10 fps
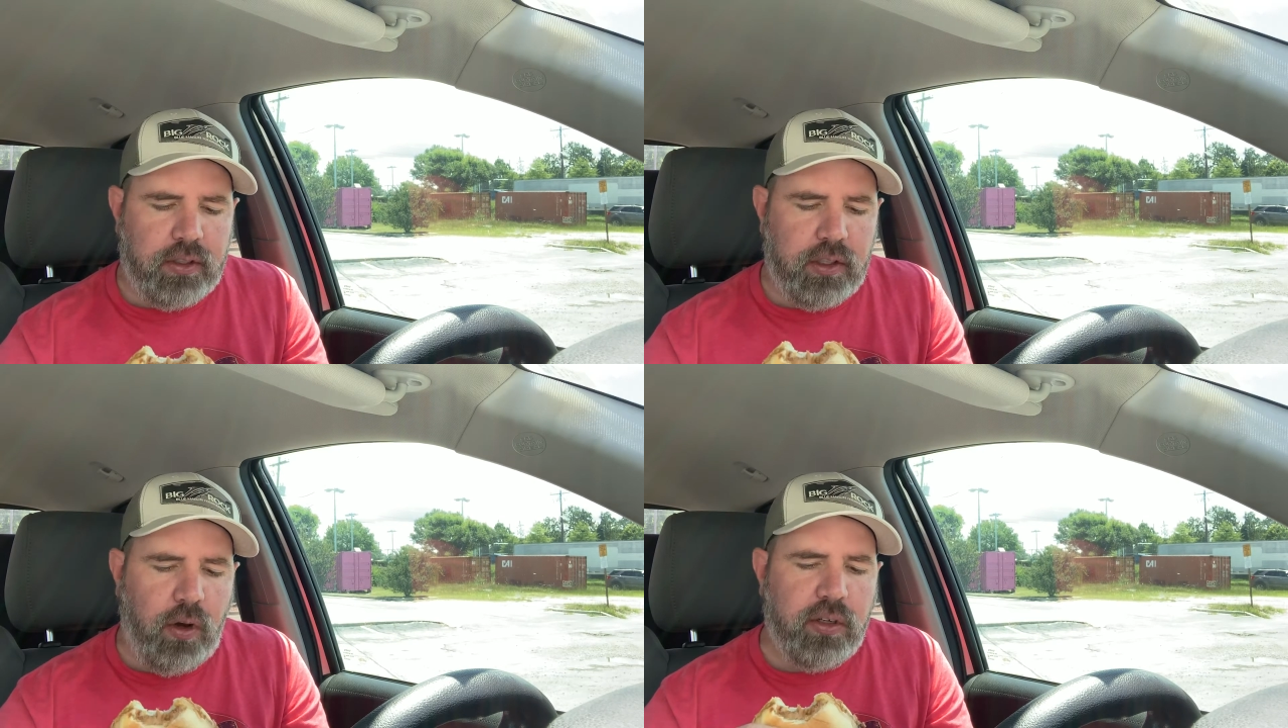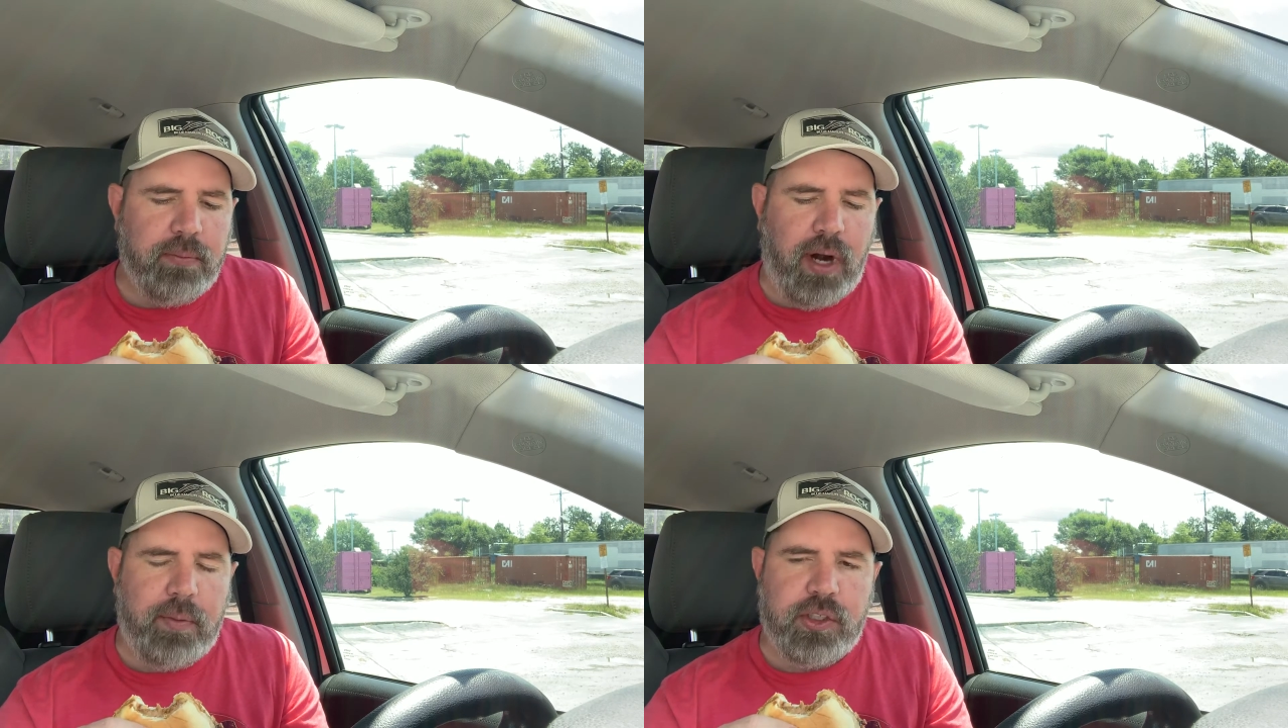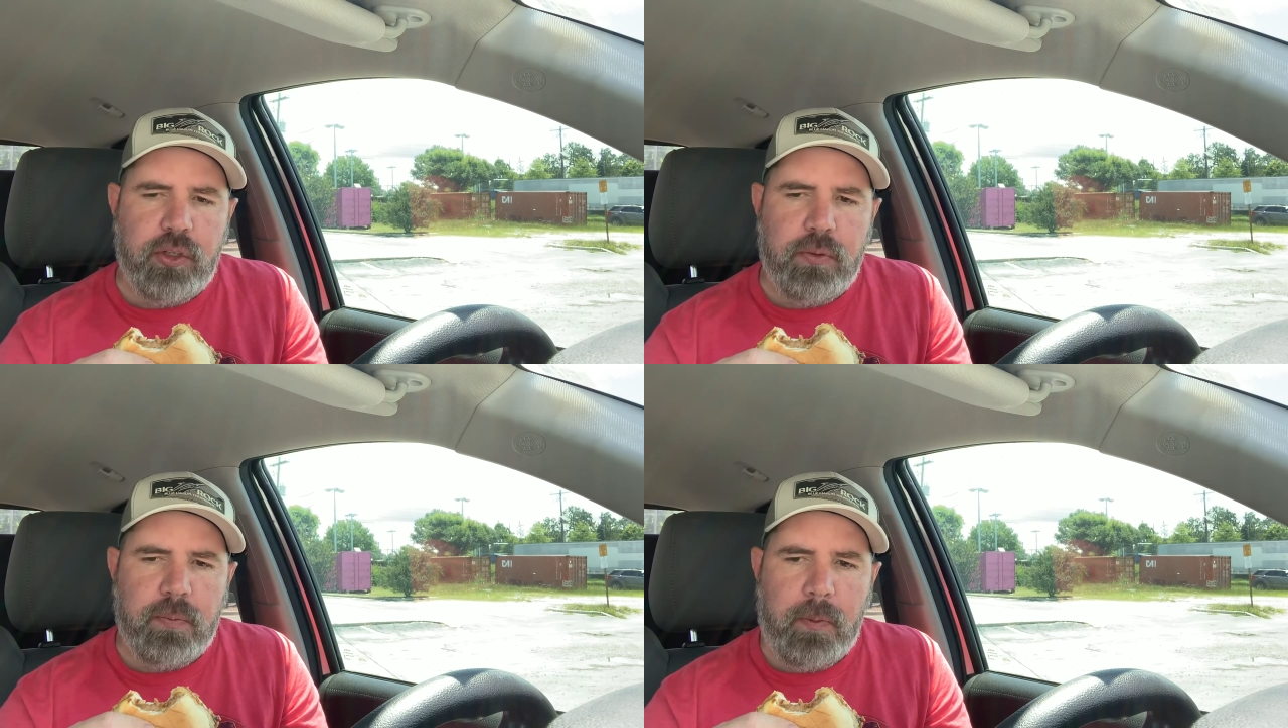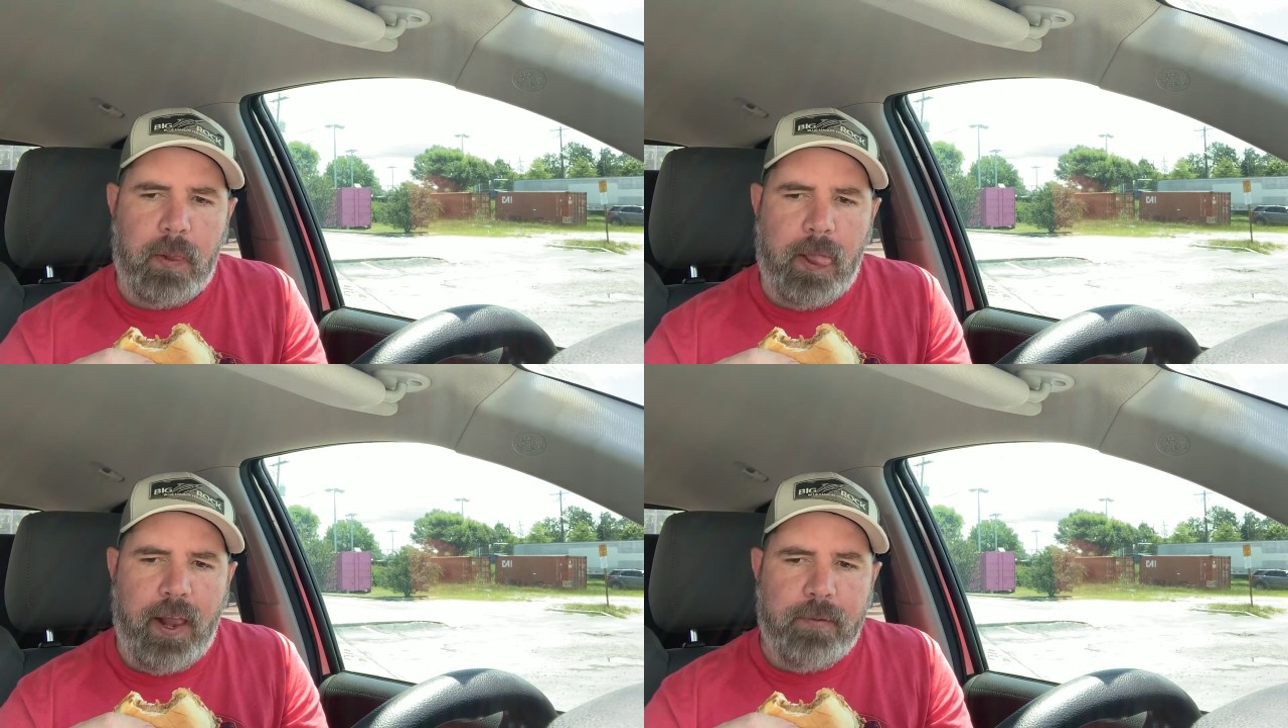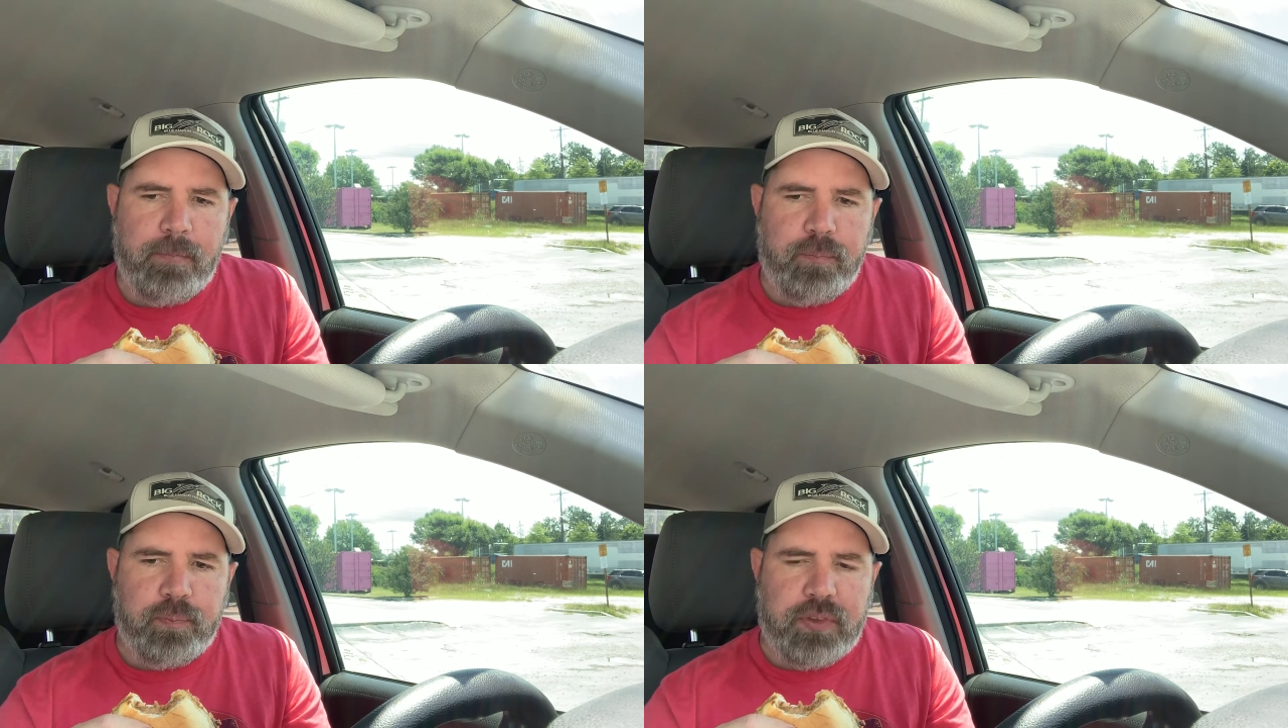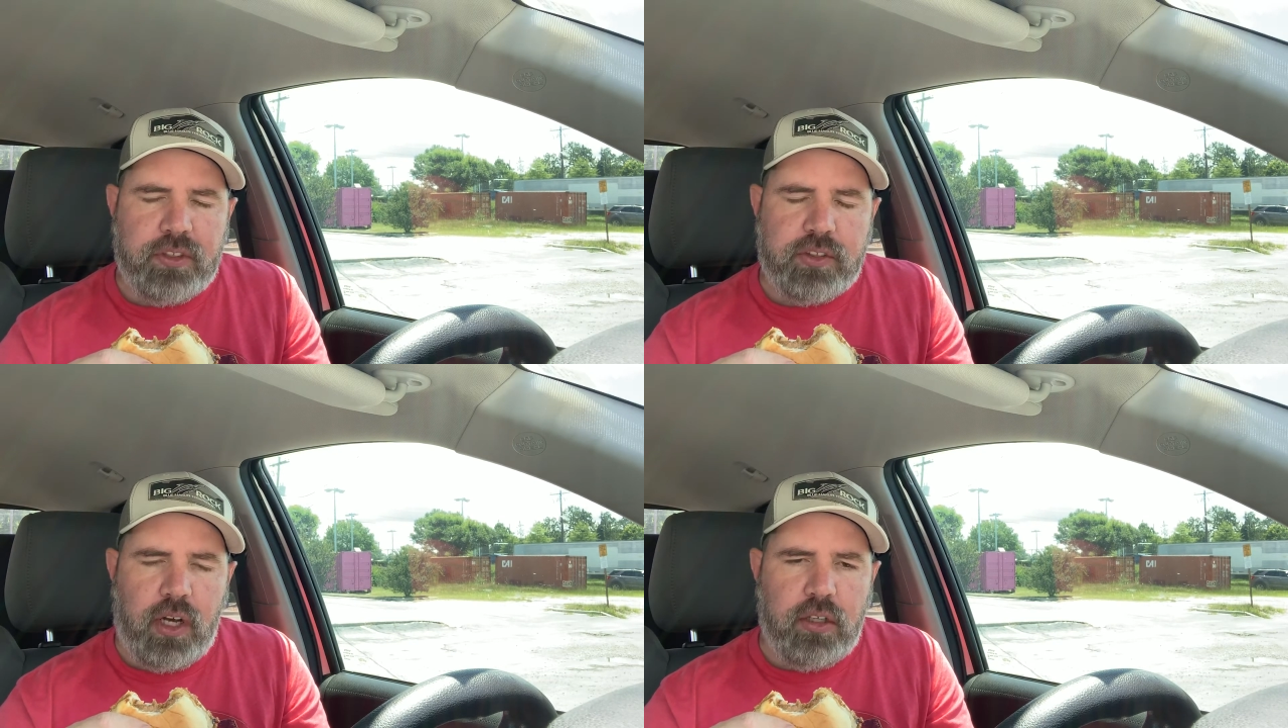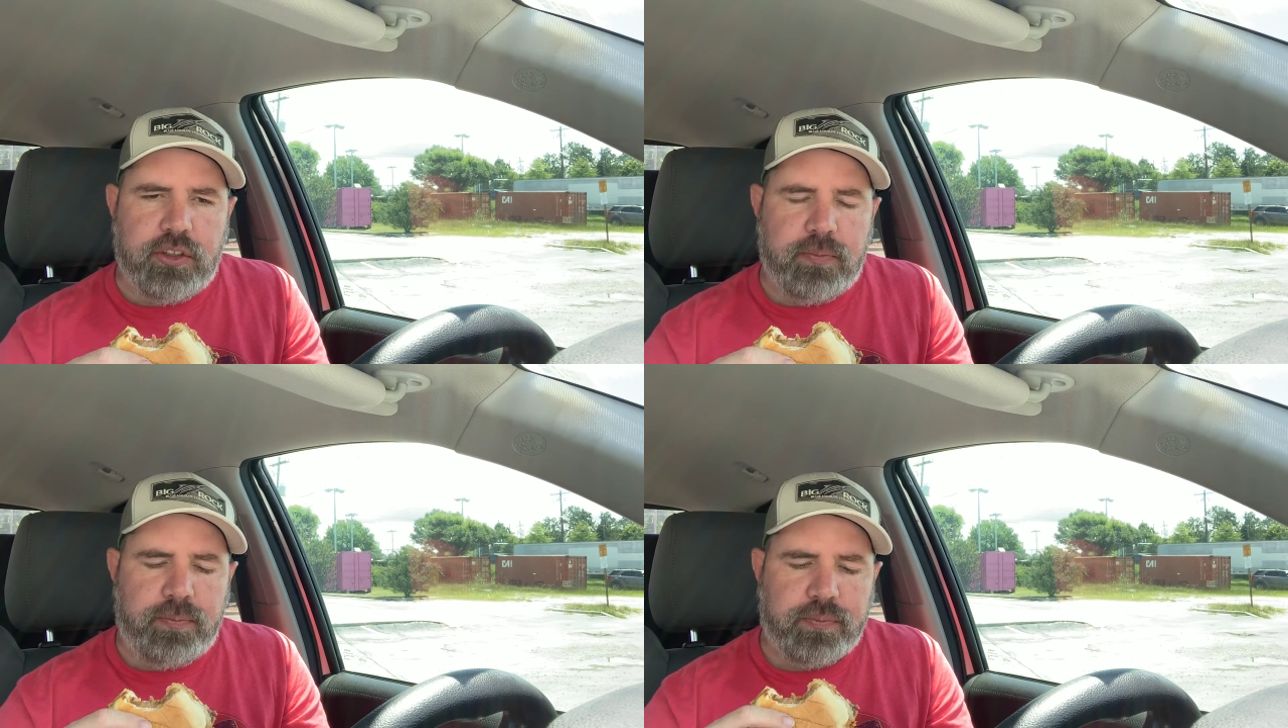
golden barbecue sauce